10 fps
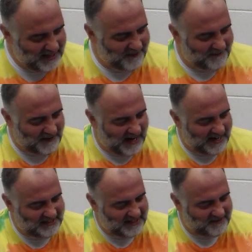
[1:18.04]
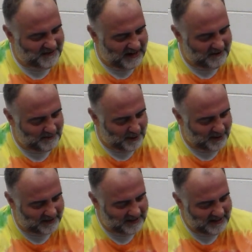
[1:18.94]
He finds his favorite
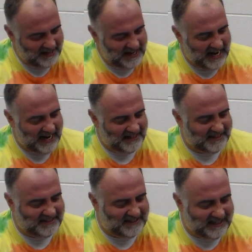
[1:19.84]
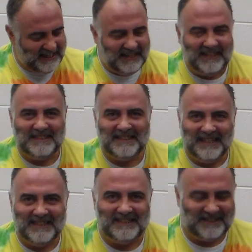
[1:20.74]
book and sings
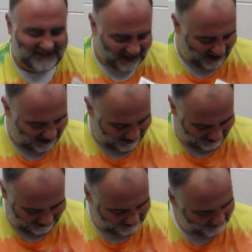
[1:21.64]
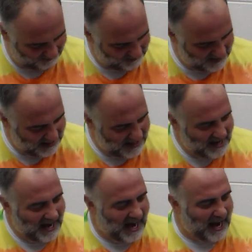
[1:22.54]
his song.
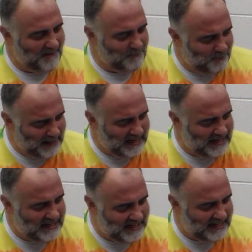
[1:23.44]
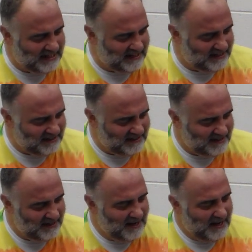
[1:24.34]
I'm reading
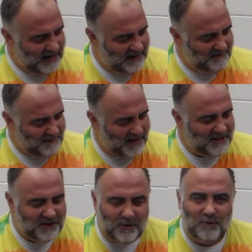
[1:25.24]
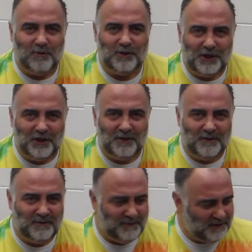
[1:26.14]
in my school
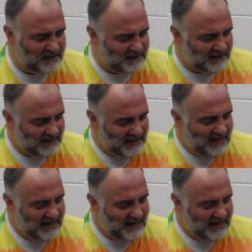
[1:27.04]
shoes.